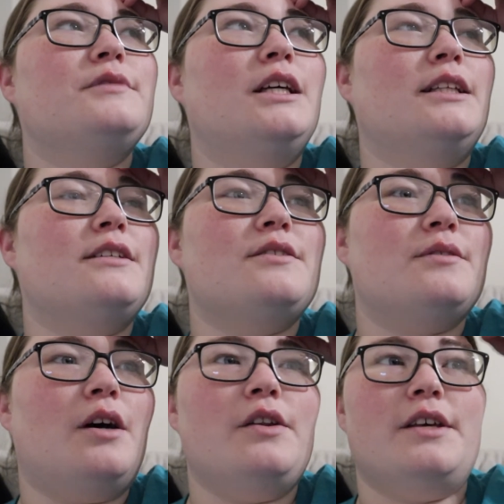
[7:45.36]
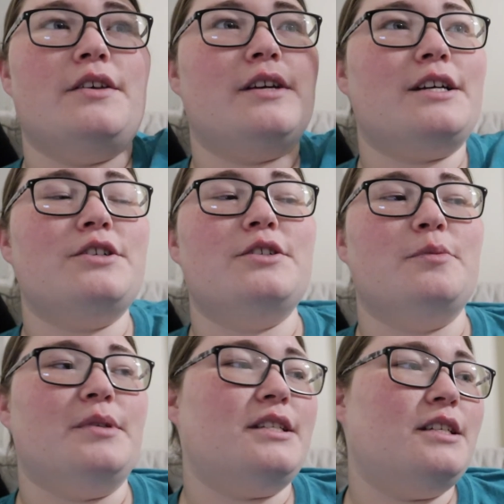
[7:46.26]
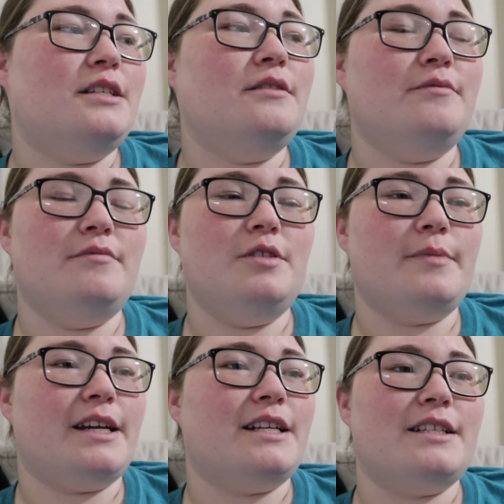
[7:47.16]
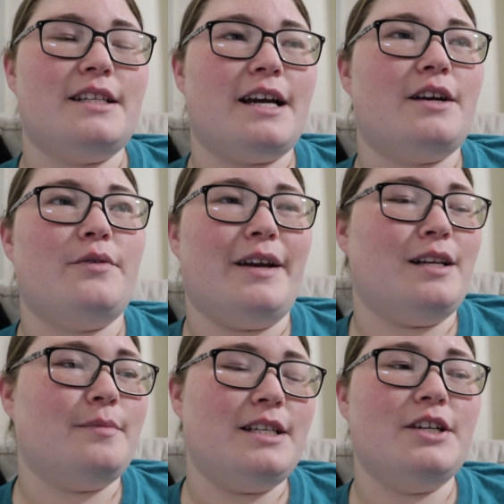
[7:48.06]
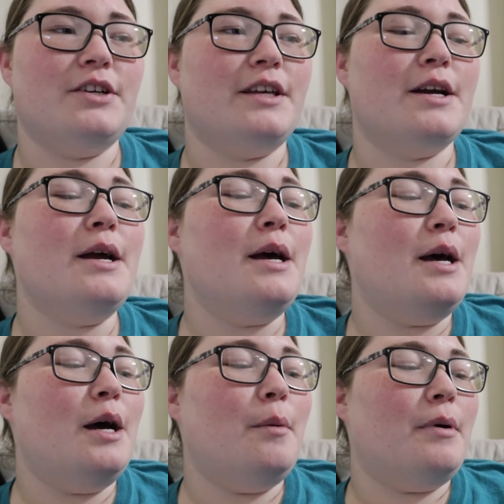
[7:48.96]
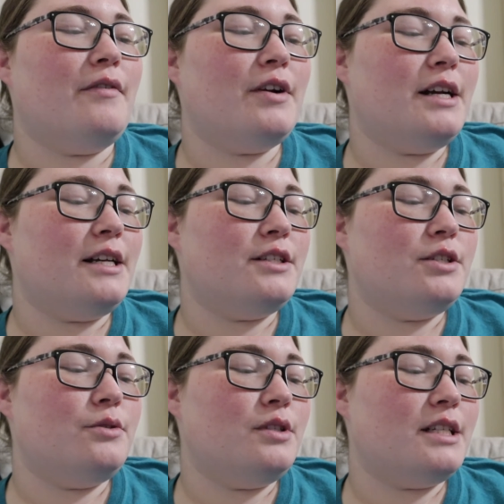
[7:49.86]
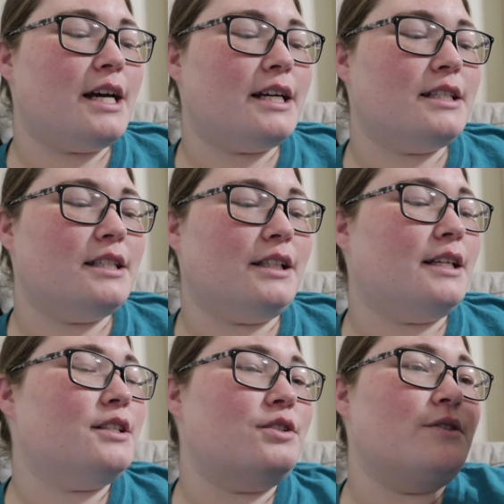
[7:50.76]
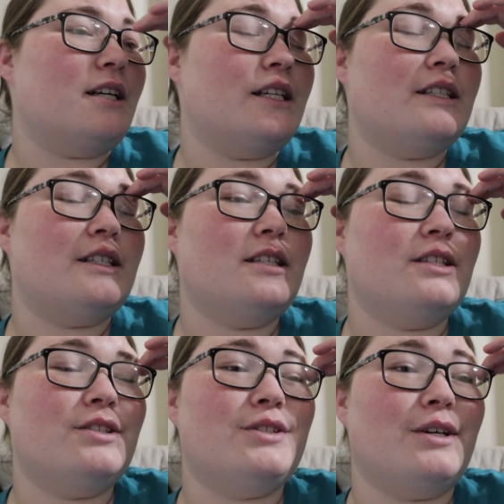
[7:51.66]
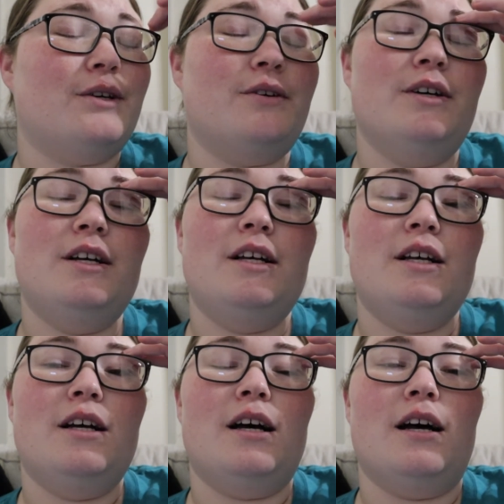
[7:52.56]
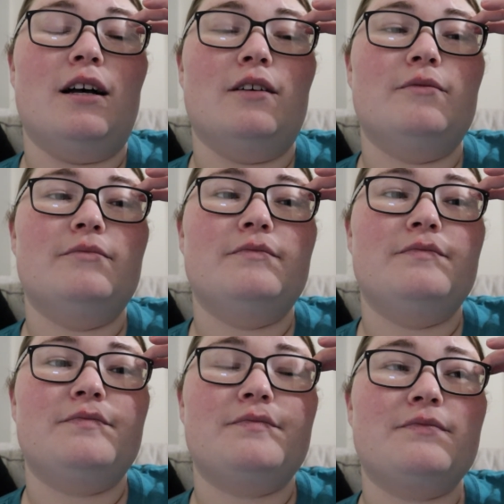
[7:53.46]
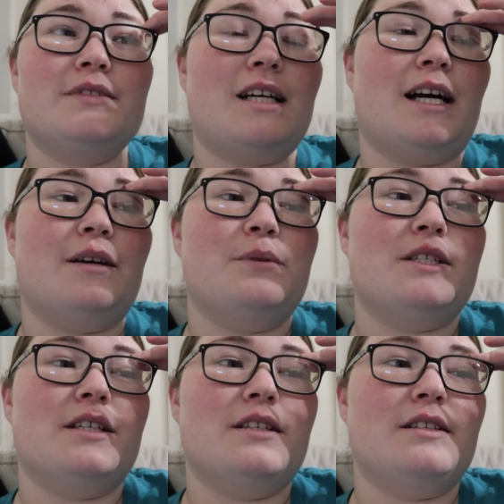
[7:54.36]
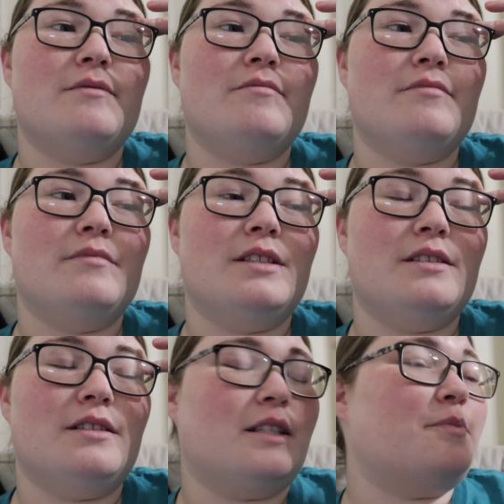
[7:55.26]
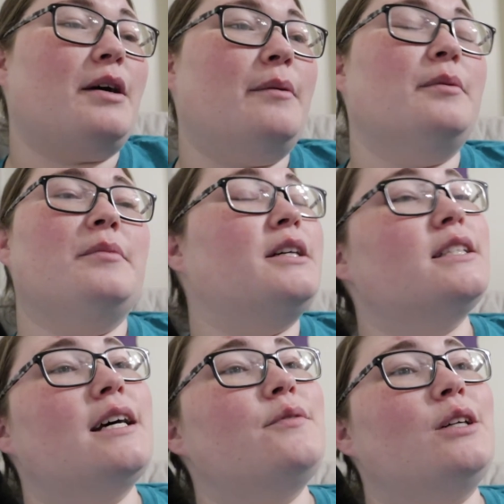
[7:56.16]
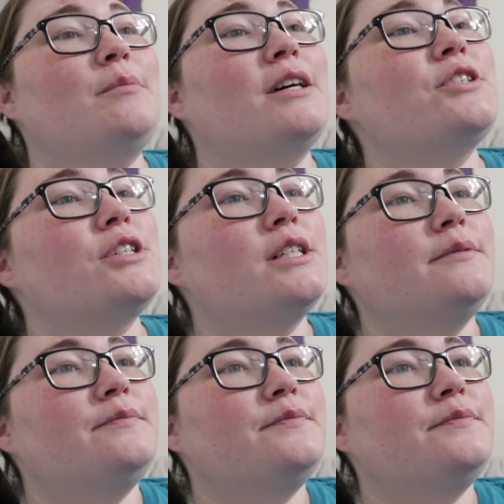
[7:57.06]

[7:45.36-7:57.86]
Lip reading: Unless all the other dashers are busy, you might get a stack randomly here and there. But I've already gotten 2 stacks the last 2 nights. So I would say that that's probably because I have Top Dasher, huh?